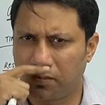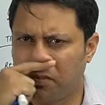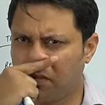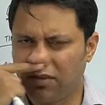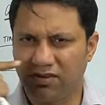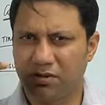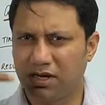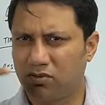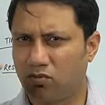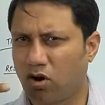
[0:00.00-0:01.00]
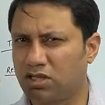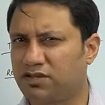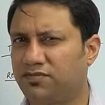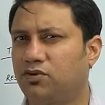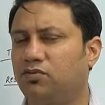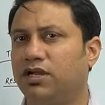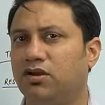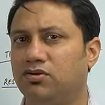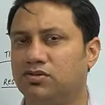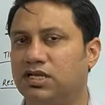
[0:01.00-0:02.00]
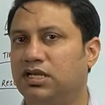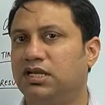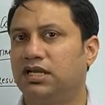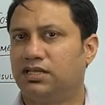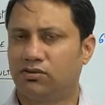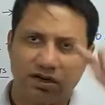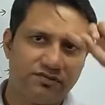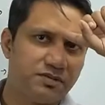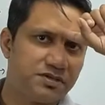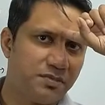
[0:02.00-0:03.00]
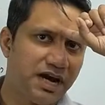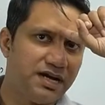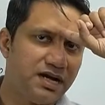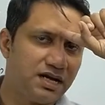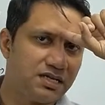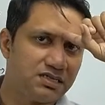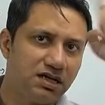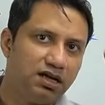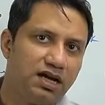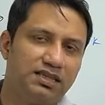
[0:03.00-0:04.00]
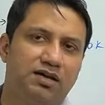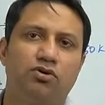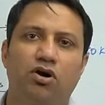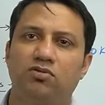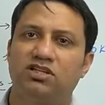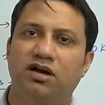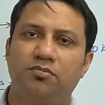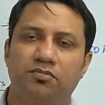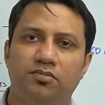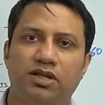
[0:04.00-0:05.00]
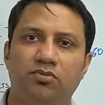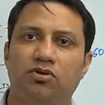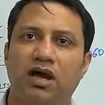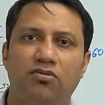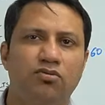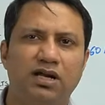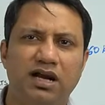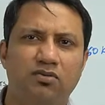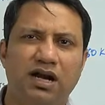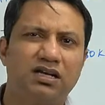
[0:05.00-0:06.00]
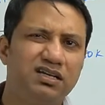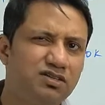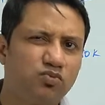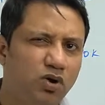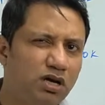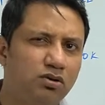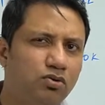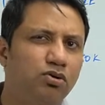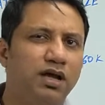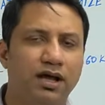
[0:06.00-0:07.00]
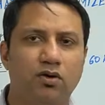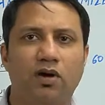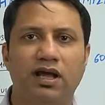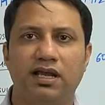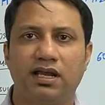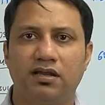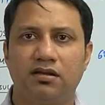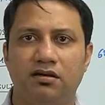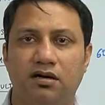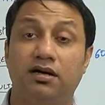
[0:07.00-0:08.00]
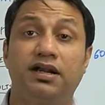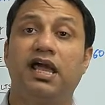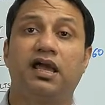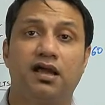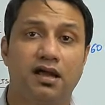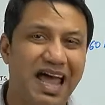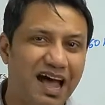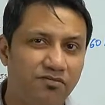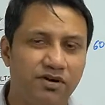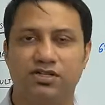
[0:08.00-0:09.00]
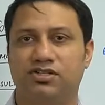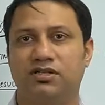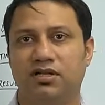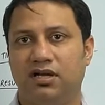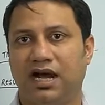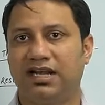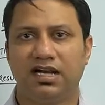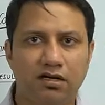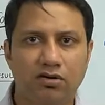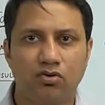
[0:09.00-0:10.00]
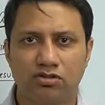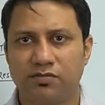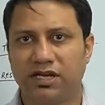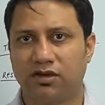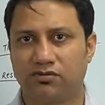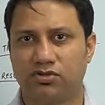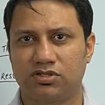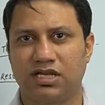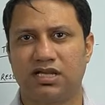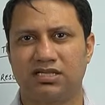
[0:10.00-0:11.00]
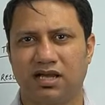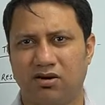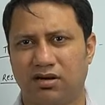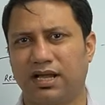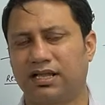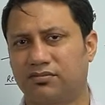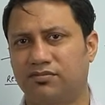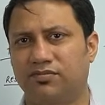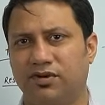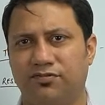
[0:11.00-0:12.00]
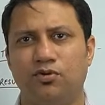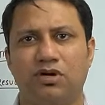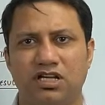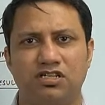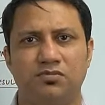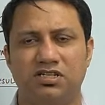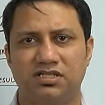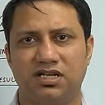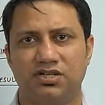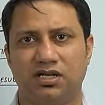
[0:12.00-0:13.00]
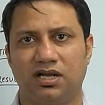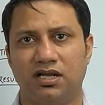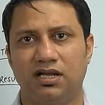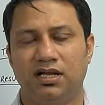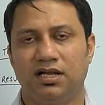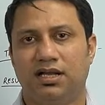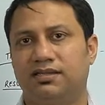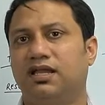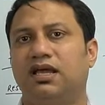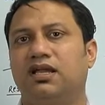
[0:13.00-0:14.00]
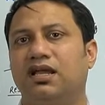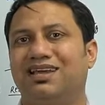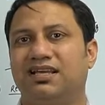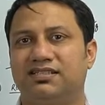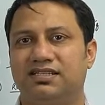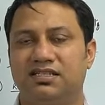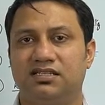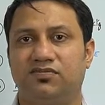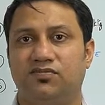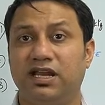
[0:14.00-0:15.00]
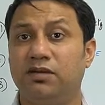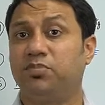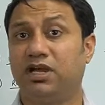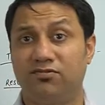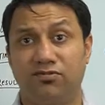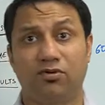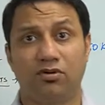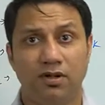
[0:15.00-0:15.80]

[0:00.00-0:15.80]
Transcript: everybody would watch a few videos, they would give them some ideas, and they would always come, I would get at least 1 good inquiry a day, average. I didn't close many of those deals. I got like a few customers initially. And then I realized this is very painful.